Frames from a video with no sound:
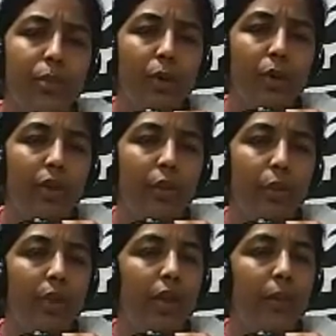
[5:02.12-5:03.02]

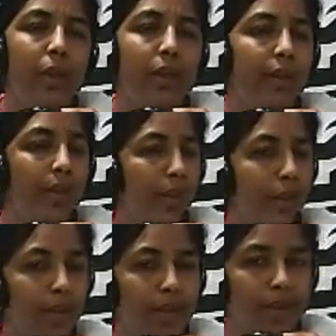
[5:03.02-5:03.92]
polygonal
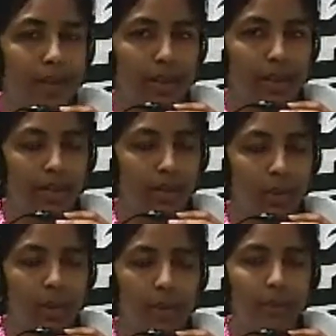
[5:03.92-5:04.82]
parenchyma cells. Okay.